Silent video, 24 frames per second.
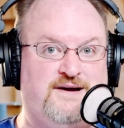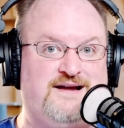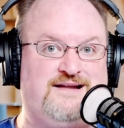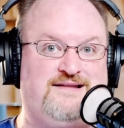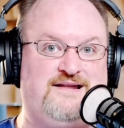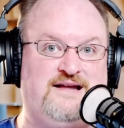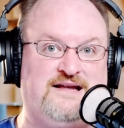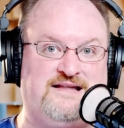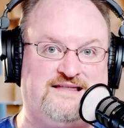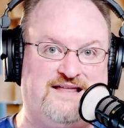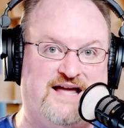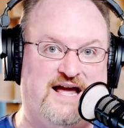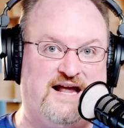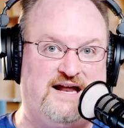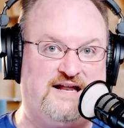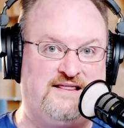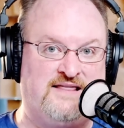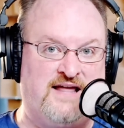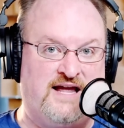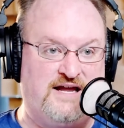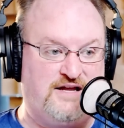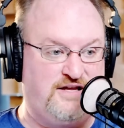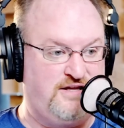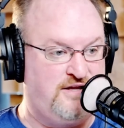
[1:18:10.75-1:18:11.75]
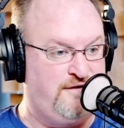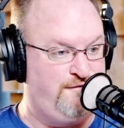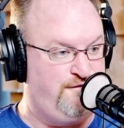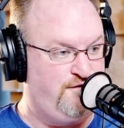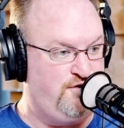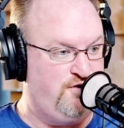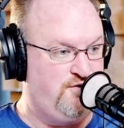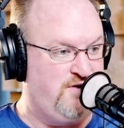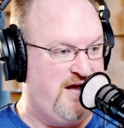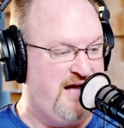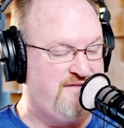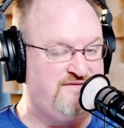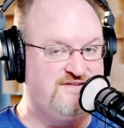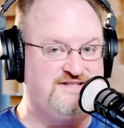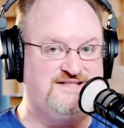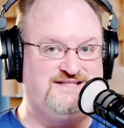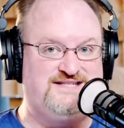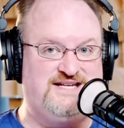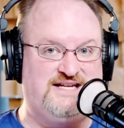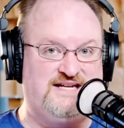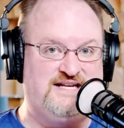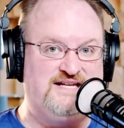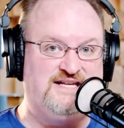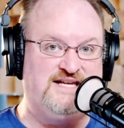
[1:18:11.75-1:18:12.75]
I think that if you haven't
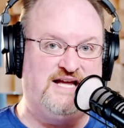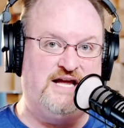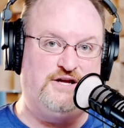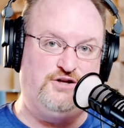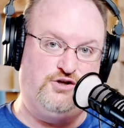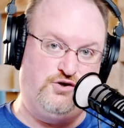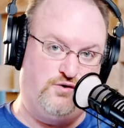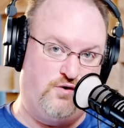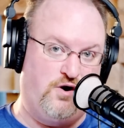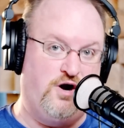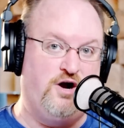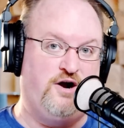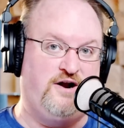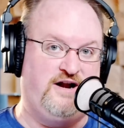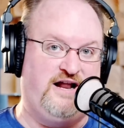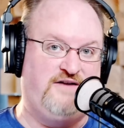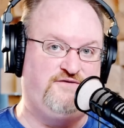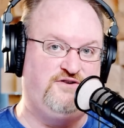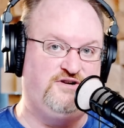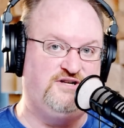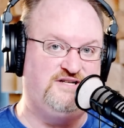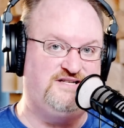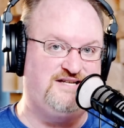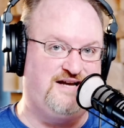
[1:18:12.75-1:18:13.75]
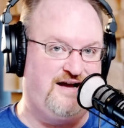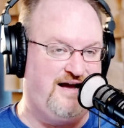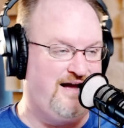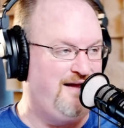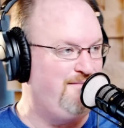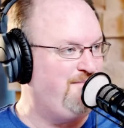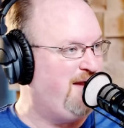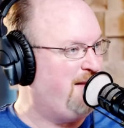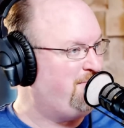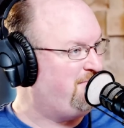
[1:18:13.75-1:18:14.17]
seen it yet, you are going to have a good time.